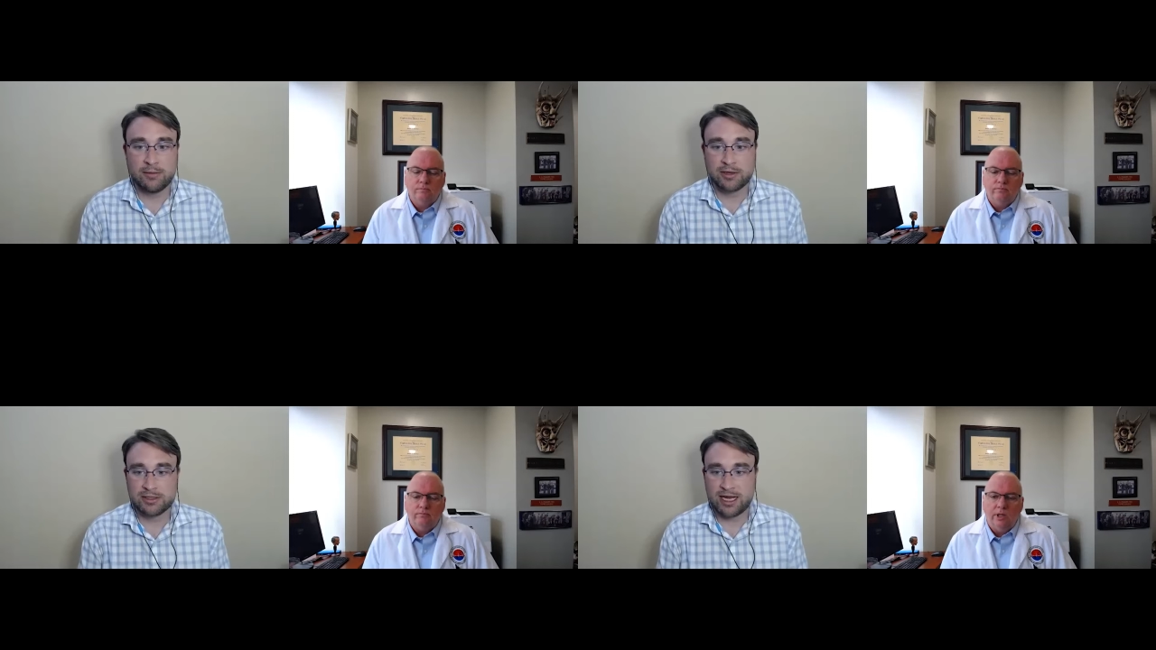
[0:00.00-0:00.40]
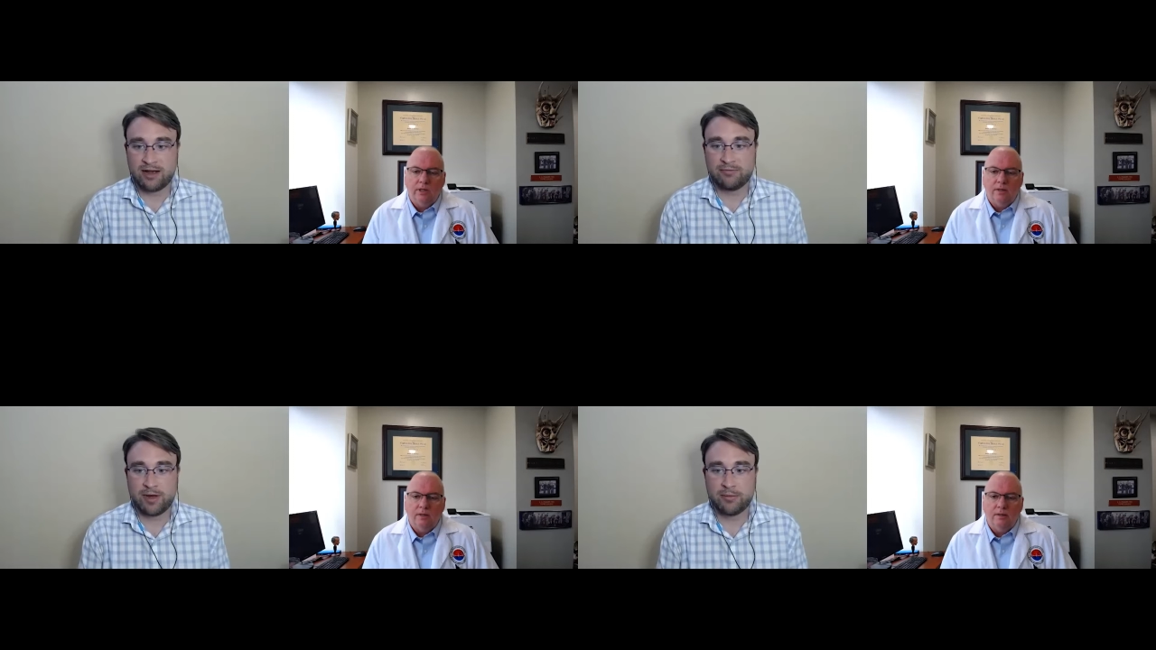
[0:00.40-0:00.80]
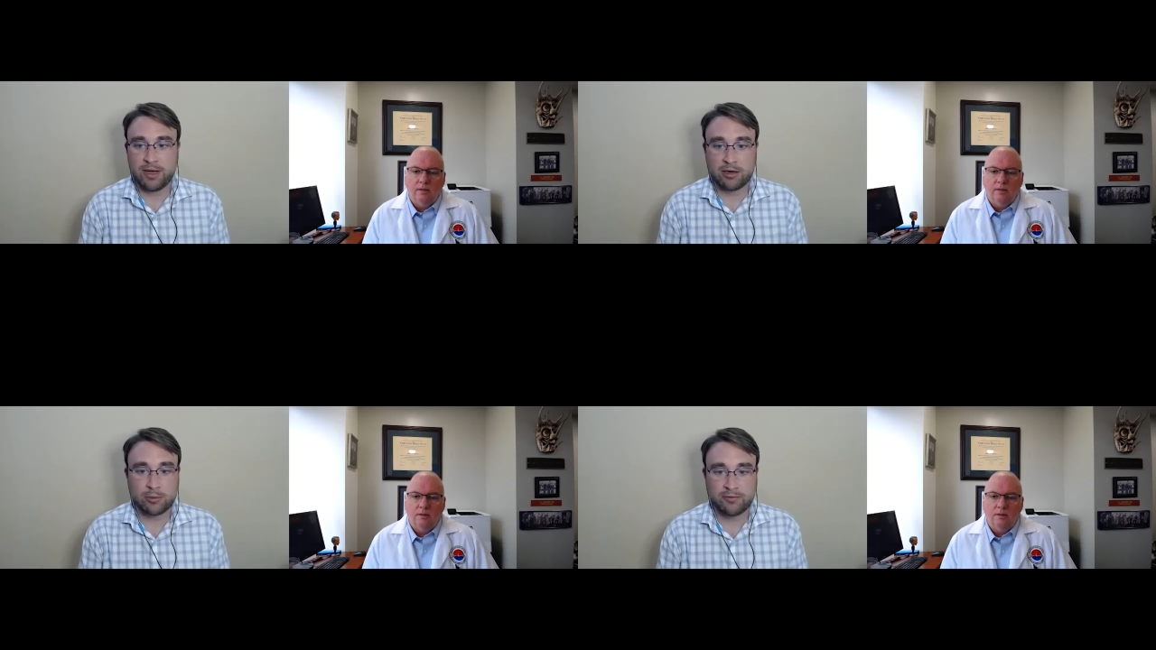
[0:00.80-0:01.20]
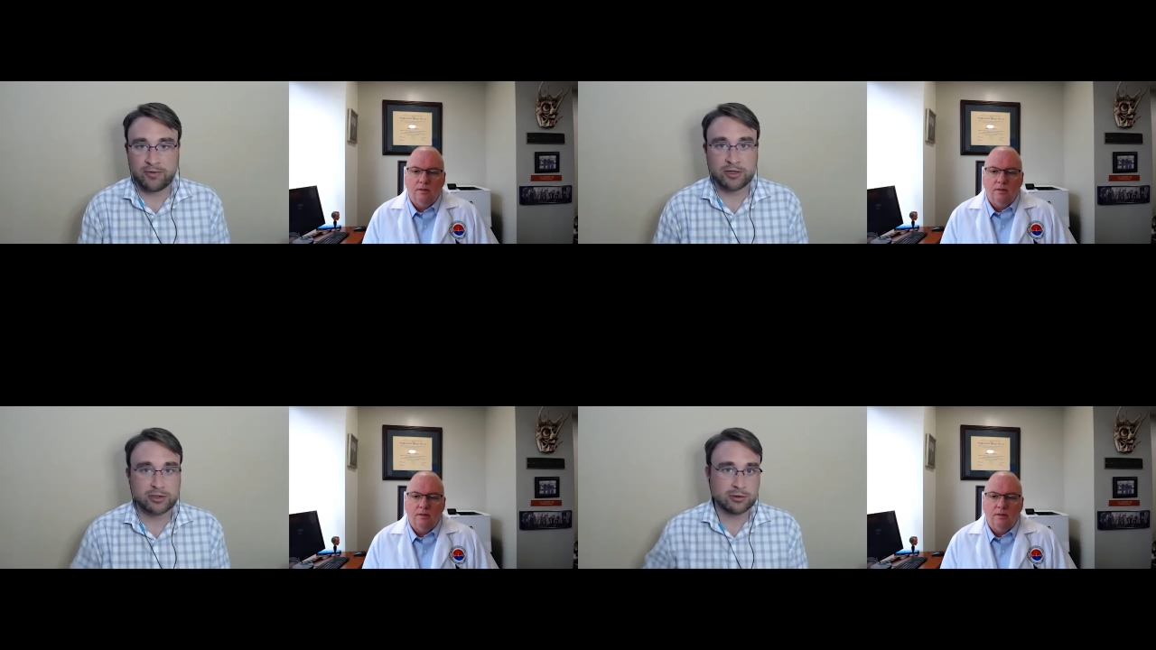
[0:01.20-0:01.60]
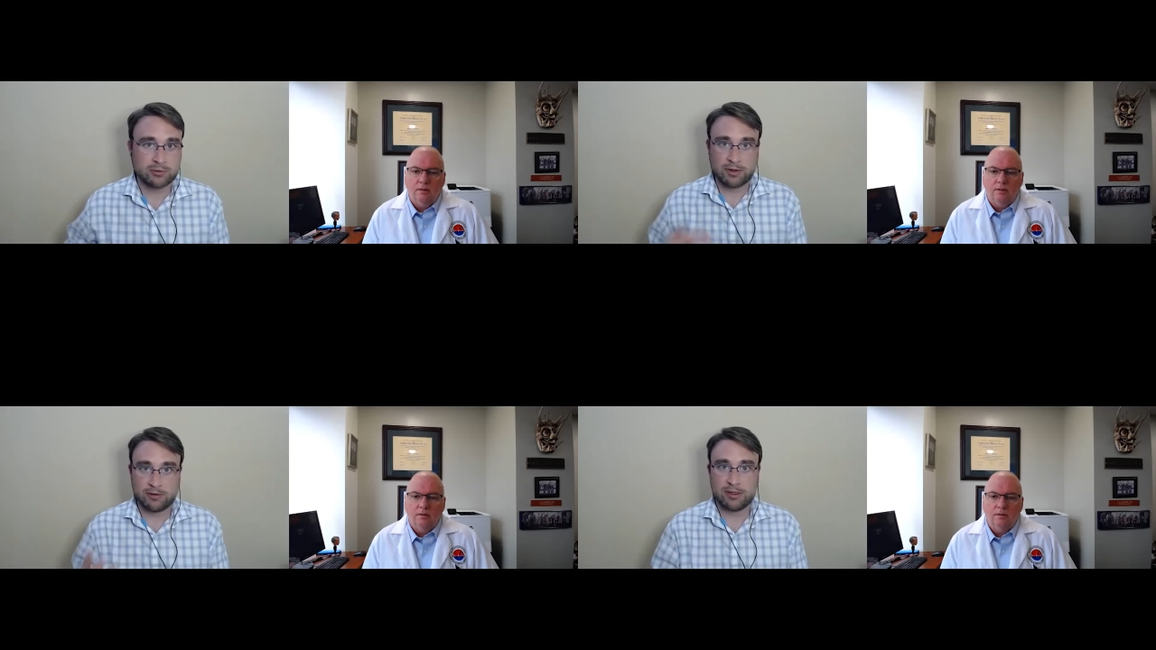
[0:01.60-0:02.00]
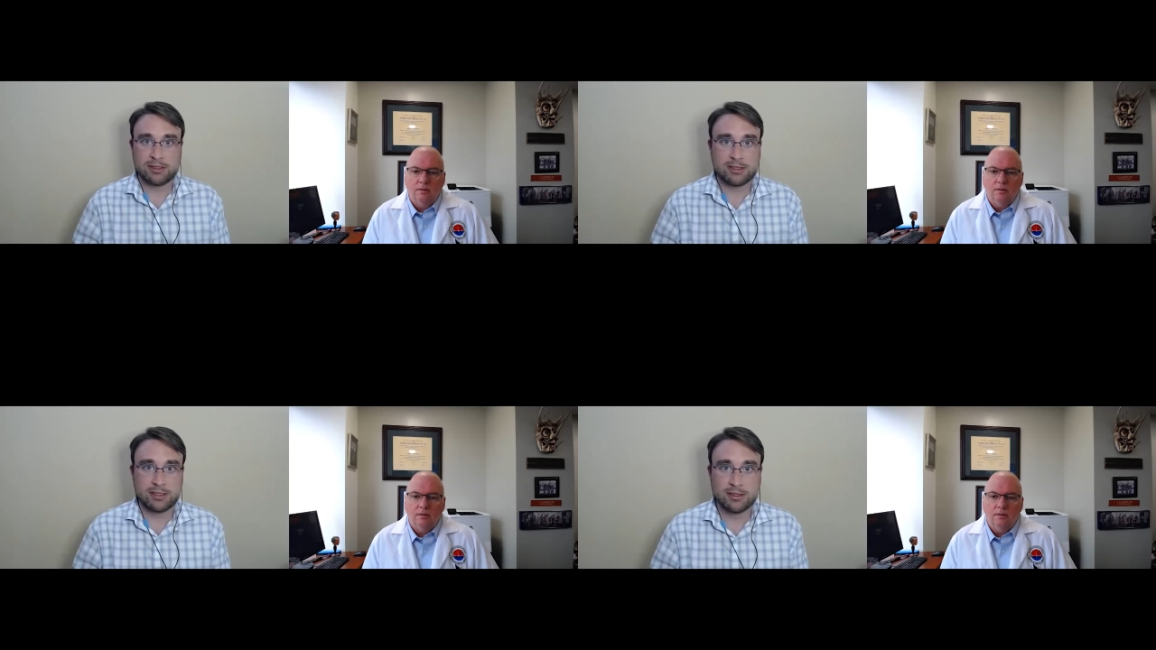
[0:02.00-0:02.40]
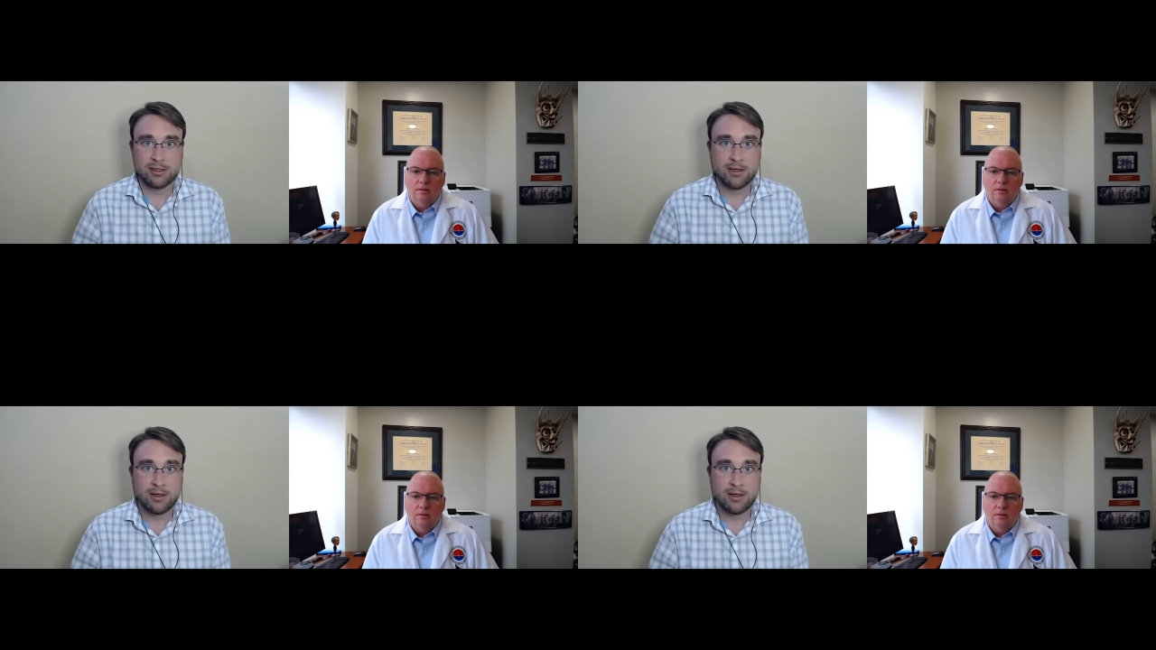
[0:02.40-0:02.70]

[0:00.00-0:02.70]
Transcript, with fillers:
Speaker 1: that are staffed by medical professionals, whether it's the